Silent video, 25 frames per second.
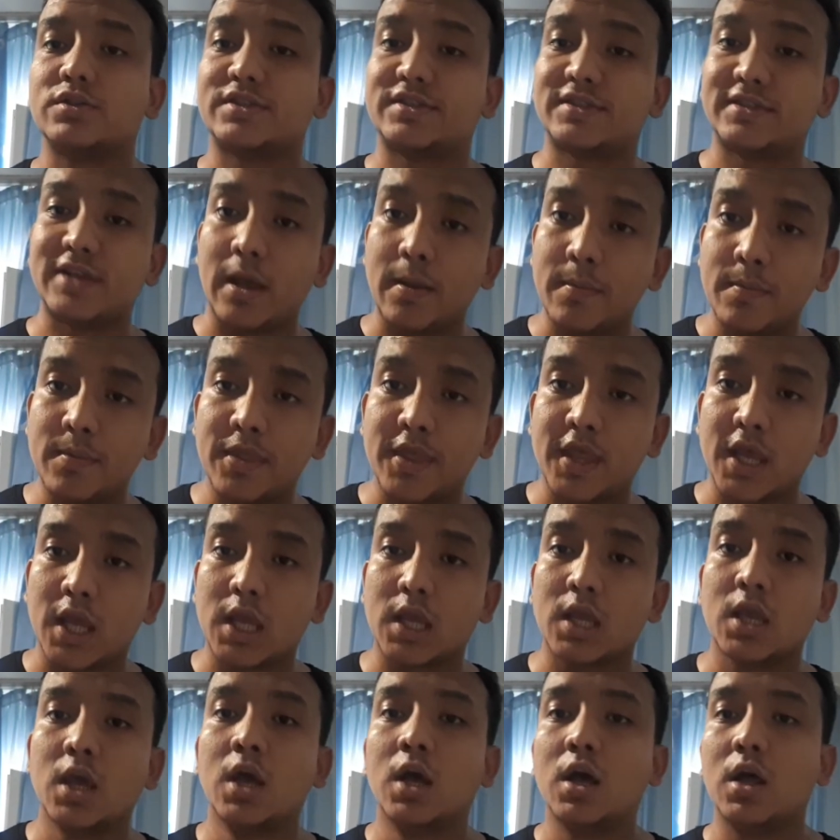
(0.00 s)

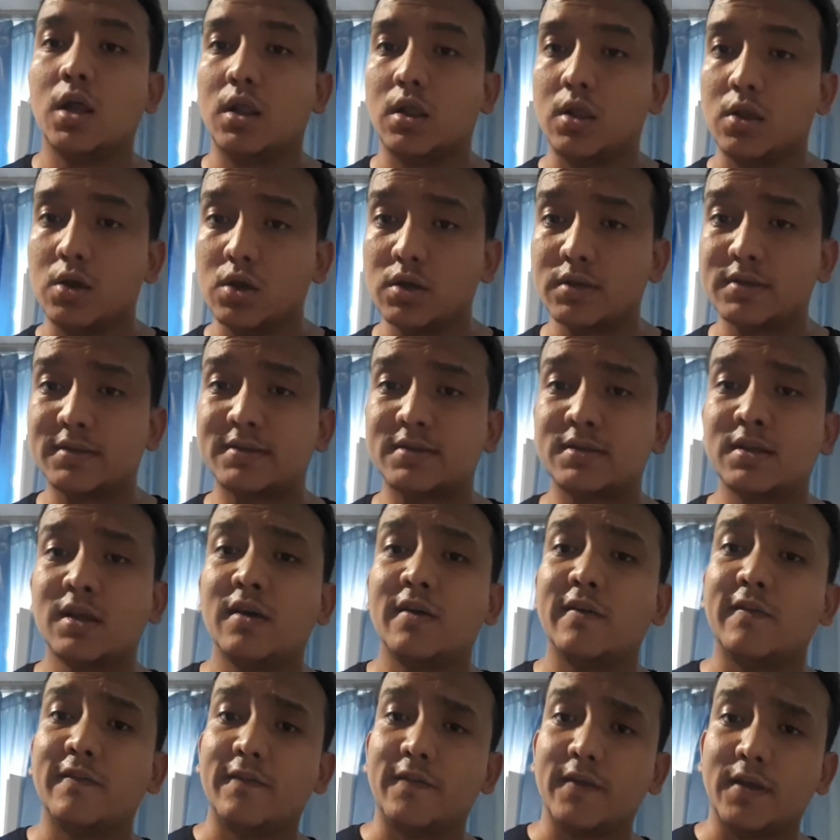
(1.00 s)
something looks
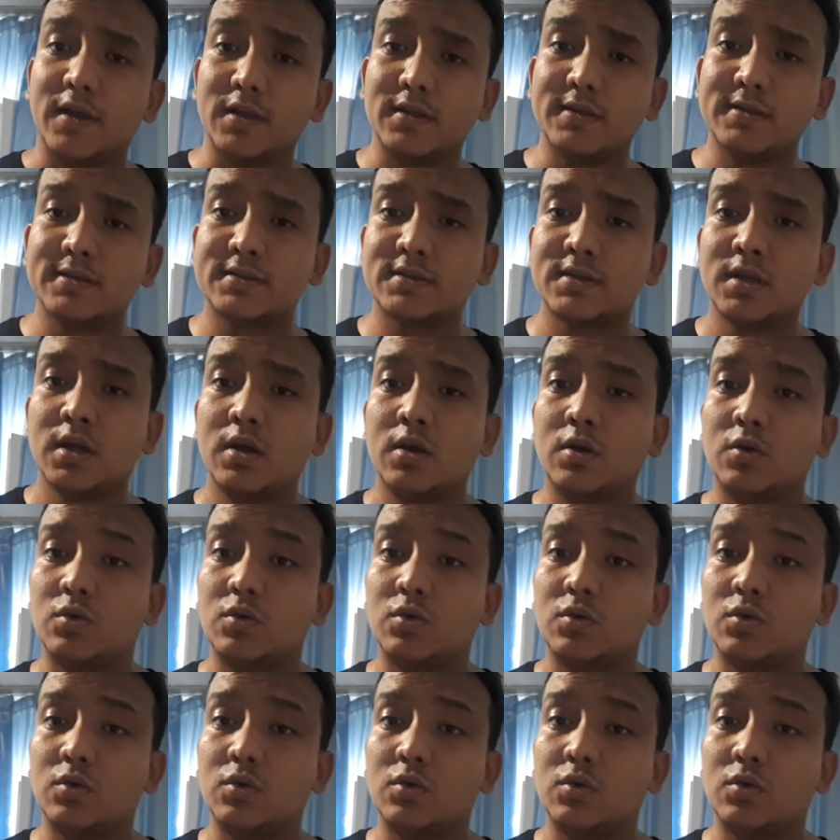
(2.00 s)
feels